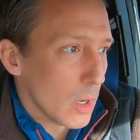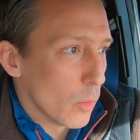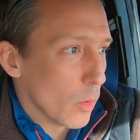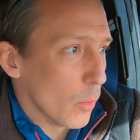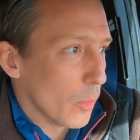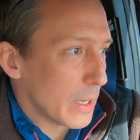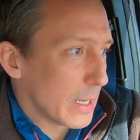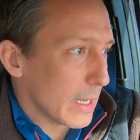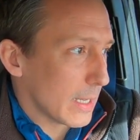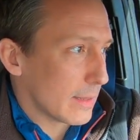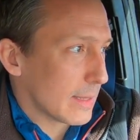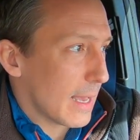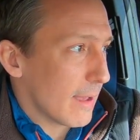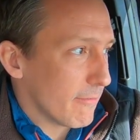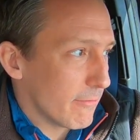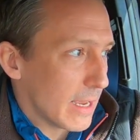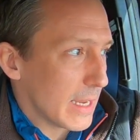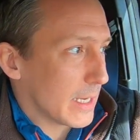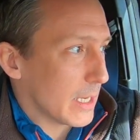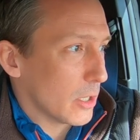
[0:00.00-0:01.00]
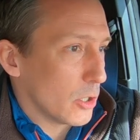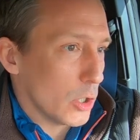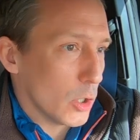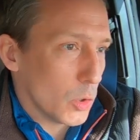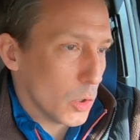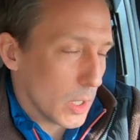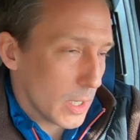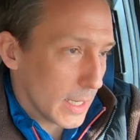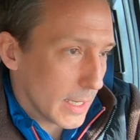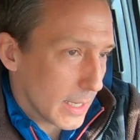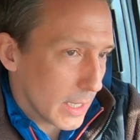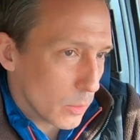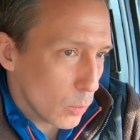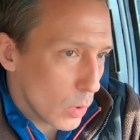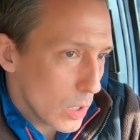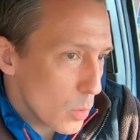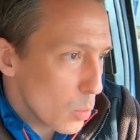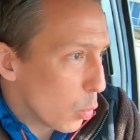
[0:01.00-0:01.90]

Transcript: when we get that vacant unit in. We